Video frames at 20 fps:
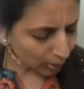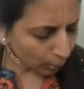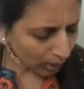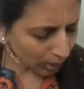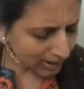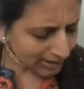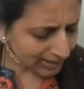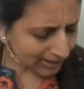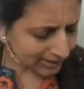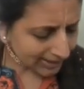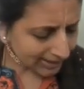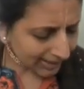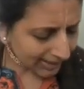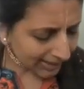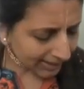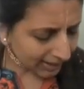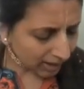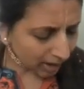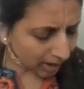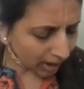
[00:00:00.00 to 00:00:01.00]
what is he
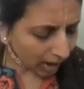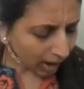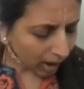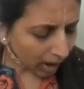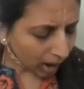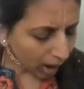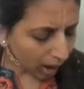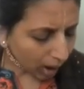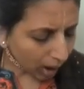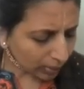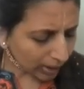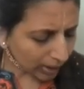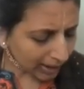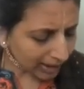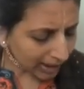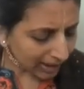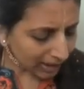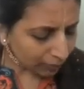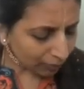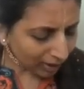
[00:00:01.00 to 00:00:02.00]
saying? How can
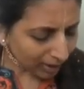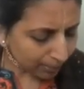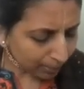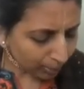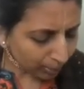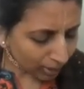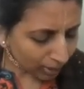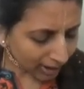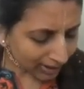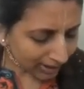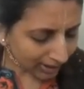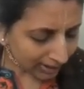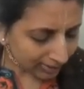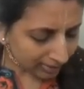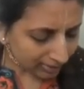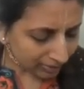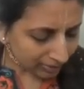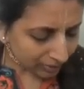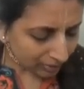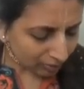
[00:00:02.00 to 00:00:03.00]
anyone protect
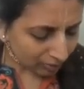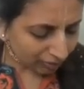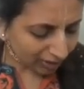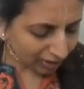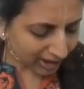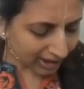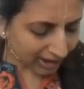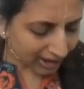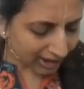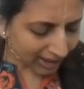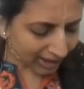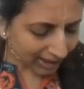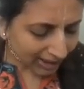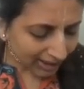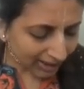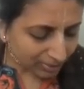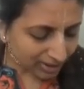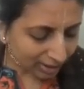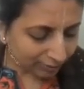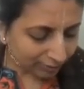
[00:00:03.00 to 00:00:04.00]
others when he
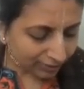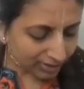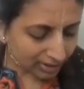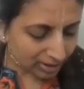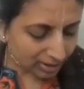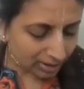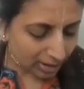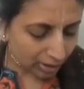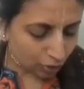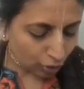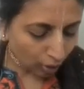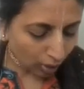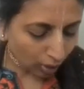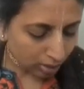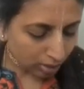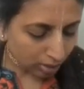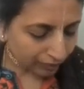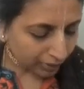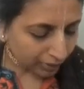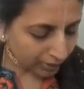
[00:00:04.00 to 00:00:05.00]
himself is in the
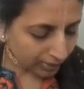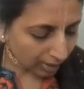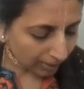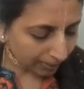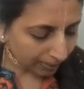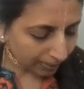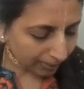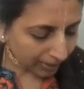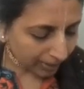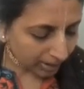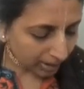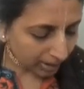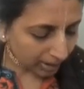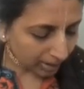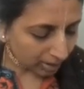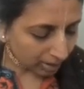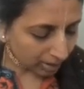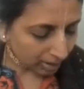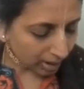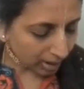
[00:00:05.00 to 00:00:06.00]
jaws of the serpent?
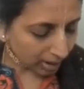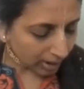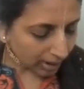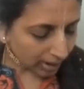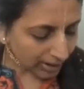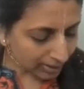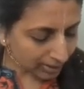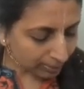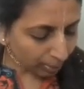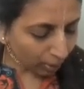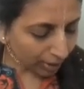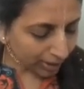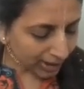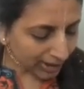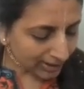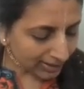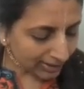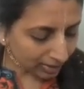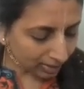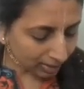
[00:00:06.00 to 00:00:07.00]
His
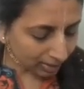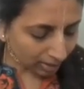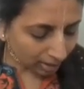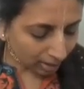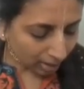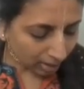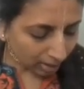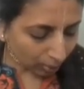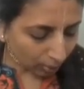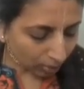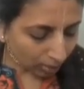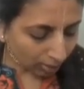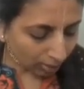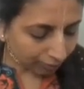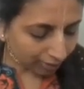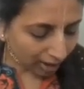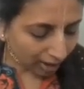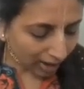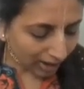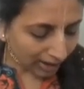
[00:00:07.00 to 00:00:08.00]
body is under the control
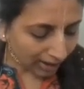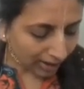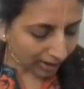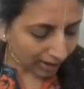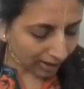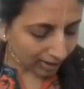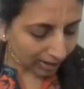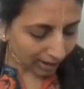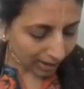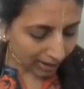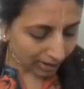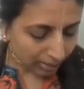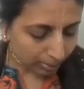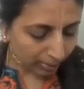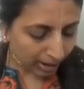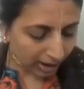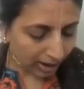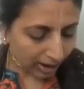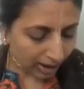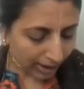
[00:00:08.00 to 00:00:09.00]
of Kala,
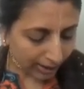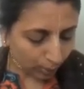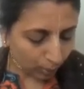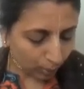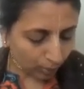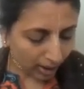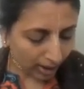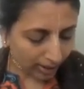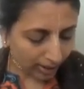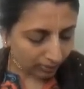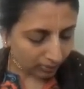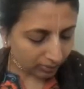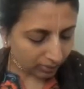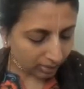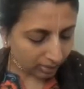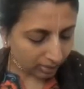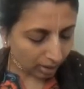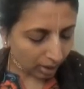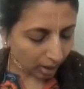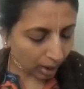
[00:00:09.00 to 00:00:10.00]
Karma, and Gunas.
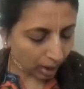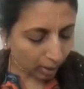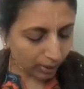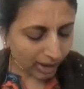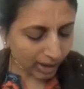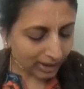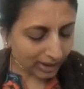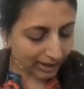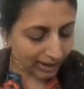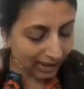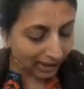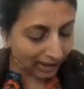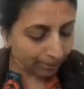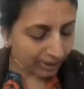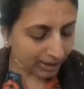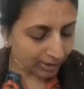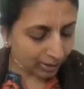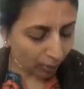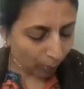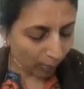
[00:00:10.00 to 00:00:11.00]
How can he
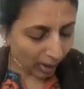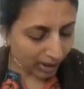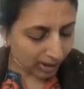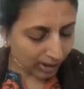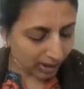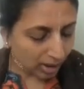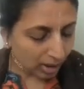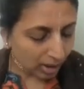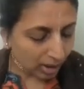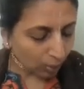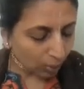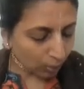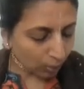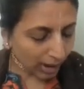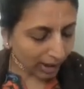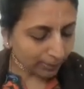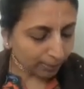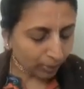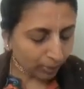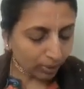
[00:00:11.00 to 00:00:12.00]
be the one who
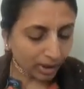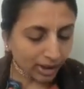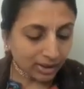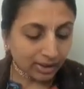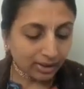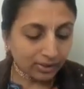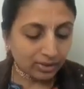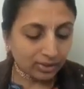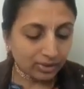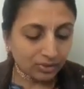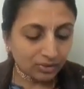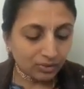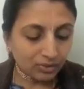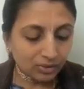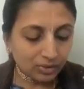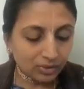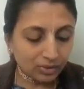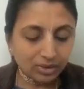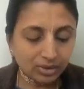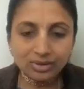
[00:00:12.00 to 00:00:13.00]
can protect
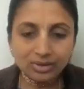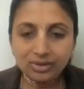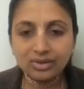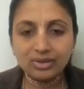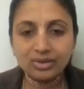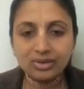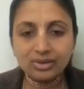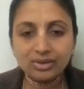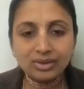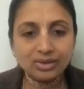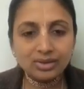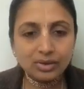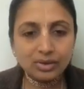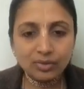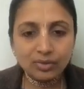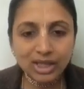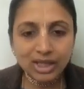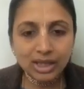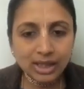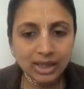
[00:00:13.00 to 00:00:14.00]
others? This is a
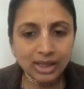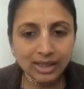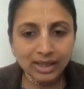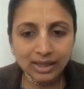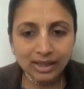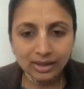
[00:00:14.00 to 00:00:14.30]
very,